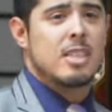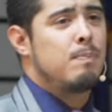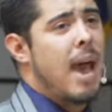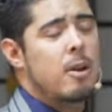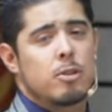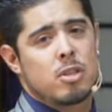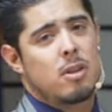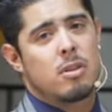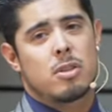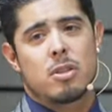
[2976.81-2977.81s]
battle,
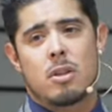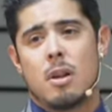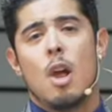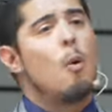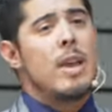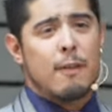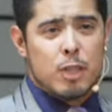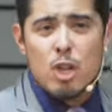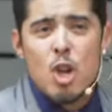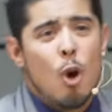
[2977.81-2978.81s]
church. We have to
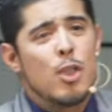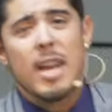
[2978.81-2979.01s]
know that